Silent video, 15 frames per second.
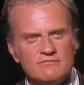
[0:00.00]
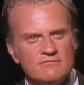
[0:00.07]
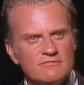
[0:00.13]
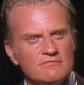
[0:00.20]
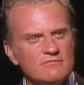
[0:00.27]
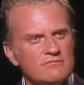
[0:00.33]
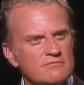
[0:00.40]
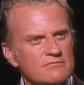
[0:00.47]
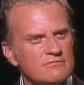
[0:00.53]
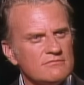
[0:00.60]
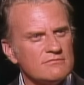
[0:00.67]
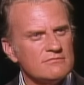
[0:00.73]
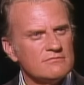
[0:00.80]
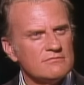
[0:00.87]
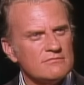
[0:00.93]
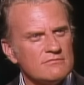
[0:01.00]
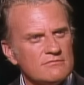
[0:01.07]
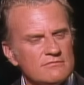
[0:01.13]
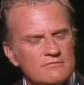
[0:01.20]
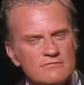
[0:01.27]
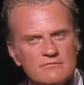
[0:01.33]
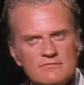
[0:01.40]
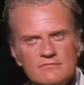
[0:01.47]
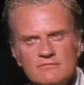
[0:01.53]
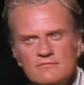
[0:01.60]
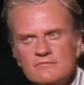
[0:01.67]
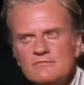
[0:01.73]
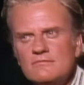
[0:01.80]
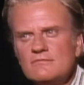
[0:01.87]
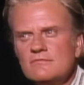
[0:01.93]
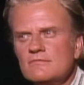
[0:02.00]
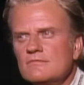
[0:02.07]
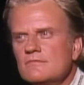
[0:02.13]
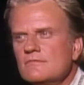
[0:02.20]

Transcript: Nothing is said.